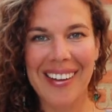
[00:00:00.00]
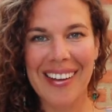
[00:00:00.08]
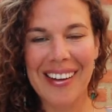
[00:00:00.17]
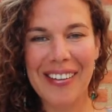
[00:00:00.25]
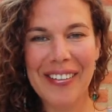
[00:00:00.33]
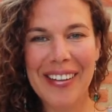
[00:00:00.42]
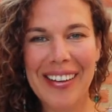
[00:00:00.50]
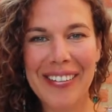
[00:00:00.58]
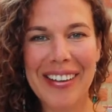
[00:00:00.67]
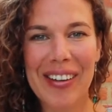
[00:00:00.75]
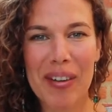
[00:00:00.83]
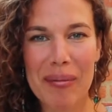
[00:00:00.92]

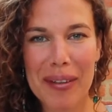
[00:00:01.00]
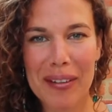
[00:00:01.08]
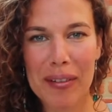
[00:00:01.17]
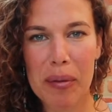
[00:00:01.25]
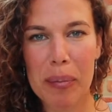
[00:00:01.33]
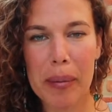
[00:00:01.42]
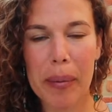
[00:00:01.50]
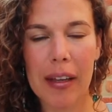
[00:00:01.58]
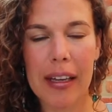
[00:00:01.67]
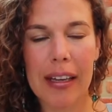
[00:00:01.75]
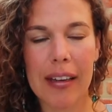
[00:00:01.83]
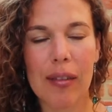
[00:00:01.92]
Hello beautiful people,
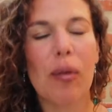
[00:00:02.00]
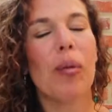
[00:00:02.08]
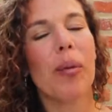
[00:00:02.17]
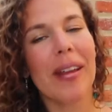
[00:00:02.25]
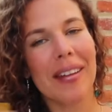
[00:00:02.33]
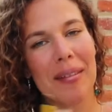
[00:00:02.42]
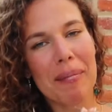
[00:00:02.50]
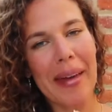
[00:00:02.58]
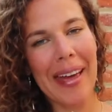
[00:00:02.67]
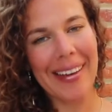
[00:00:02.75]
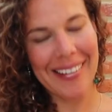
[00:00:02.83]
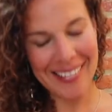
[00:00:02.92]
and welcome
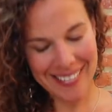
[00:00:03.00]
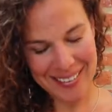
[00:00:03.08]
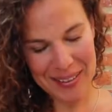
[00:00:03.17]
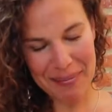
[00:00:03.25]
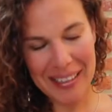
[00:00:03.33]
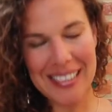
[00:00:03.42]
back to my